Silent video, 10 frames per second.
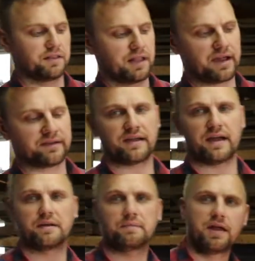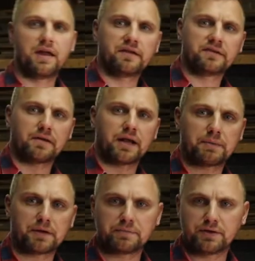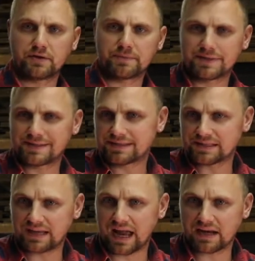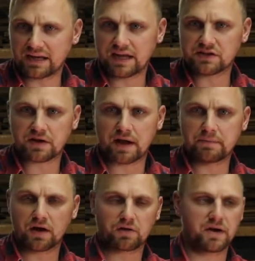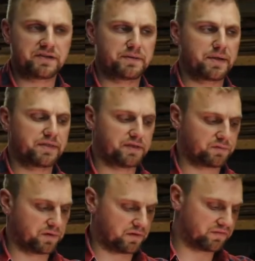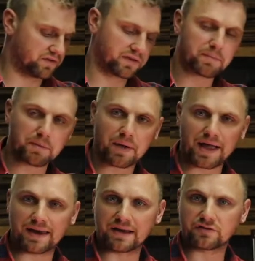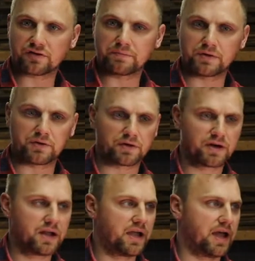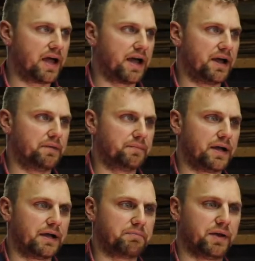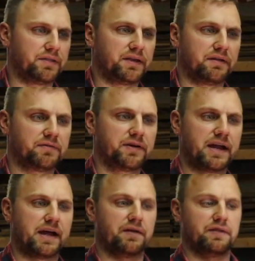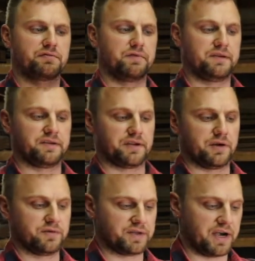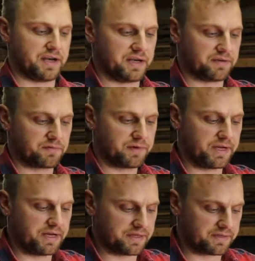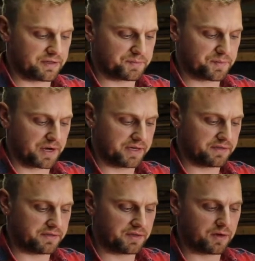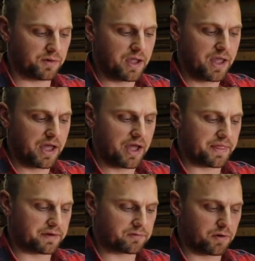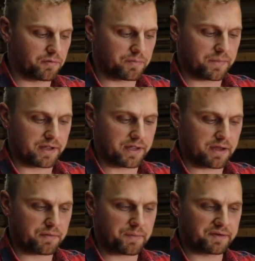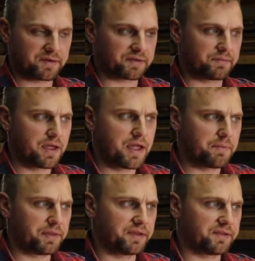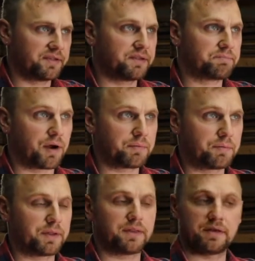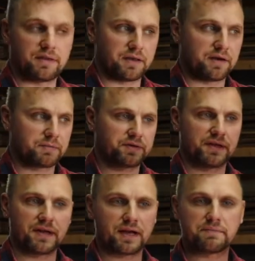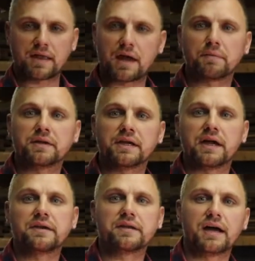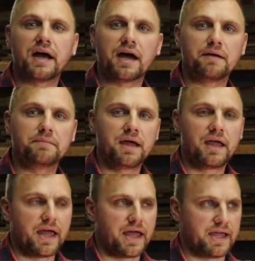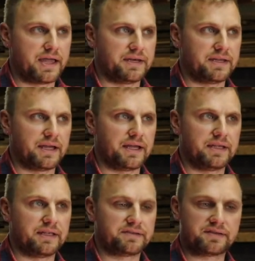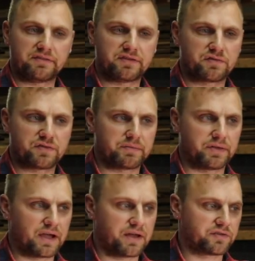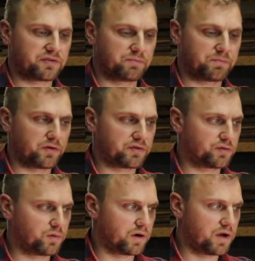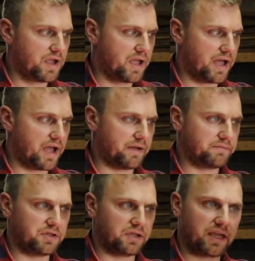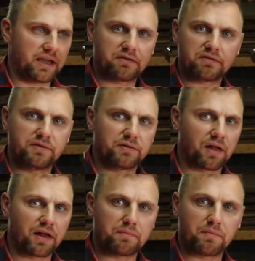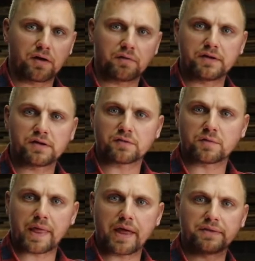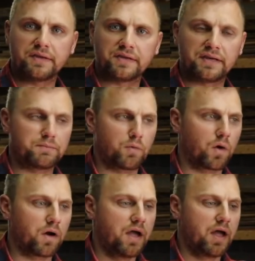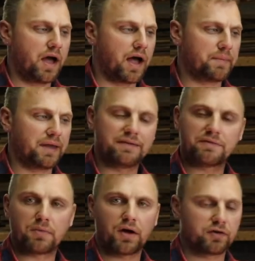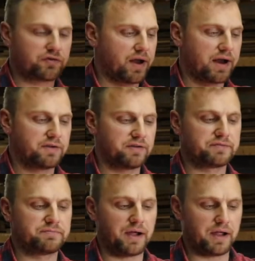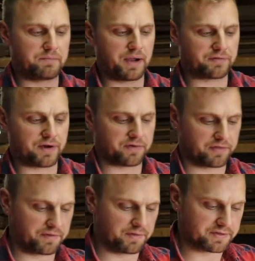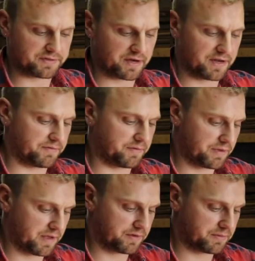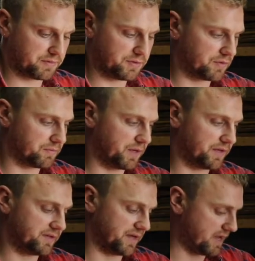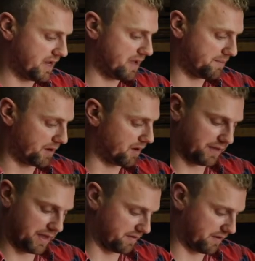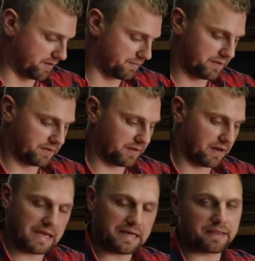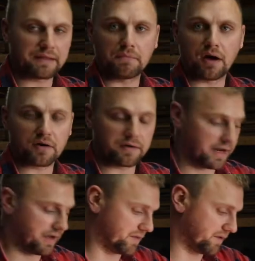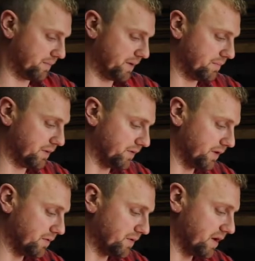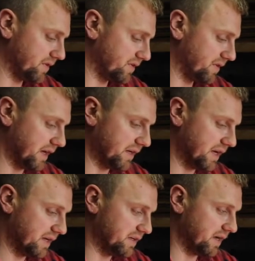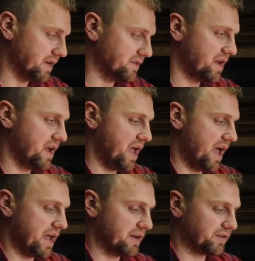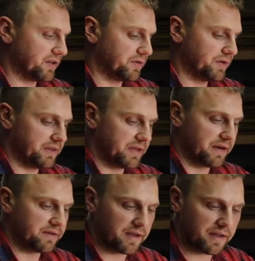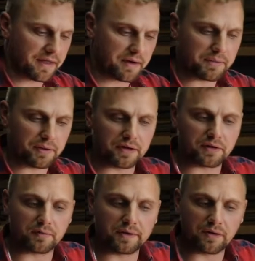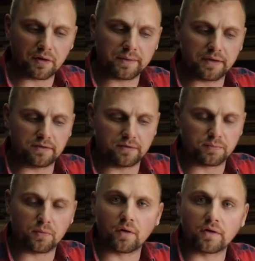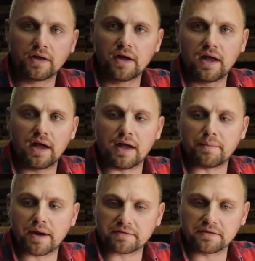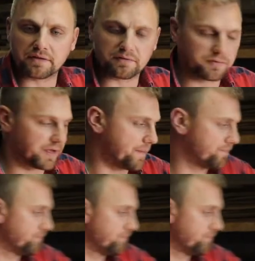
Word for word: our last item, some type of computer. This is a scan gauge. I'm not crazy about this one. Eventually I'm going to buy a nicer computer. Um, uh, but uh, for now, this reads the codes that I need it to read and tells me what I need to know uh, that's wrong with my uh, with my system. But this is the, probably the, the, number 10 item that I would get. Um, and uh, it saves you the trip to the auto parts store. Um, you can't do a lot on modern vehicles without these anymore. Um, and even modern tractors, my, my, tractor thankfully does not have a, a computer, but uh, but all all the, uh, anything modern now that's being built in the U.S. it, it does, and so you'll need that uh, that ability to read the OBD2 port um, and actually look through that.